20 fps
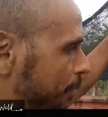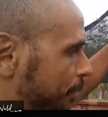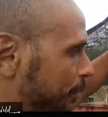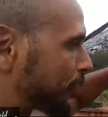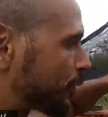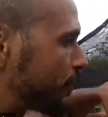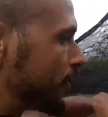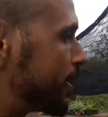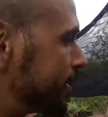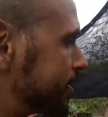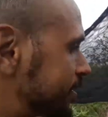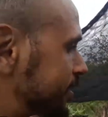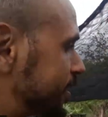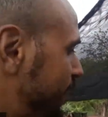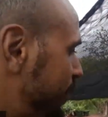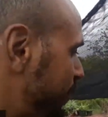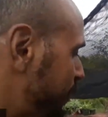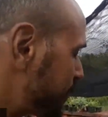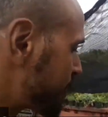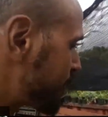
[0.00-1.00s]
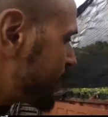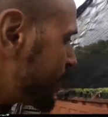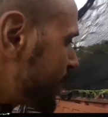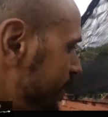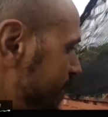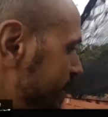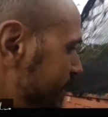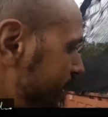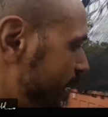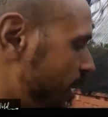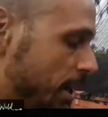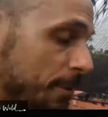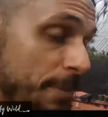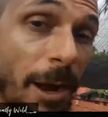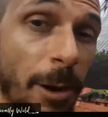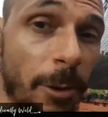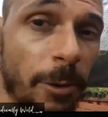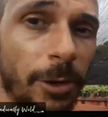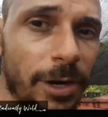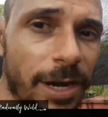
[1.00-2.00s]
things here, I
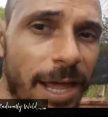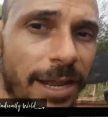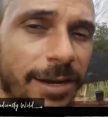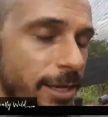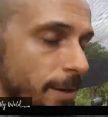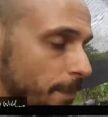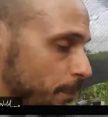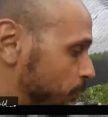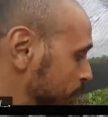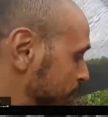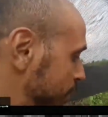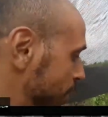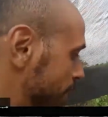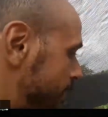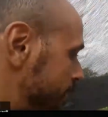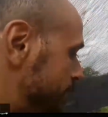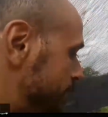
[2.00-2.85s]
would gladly appreciate it.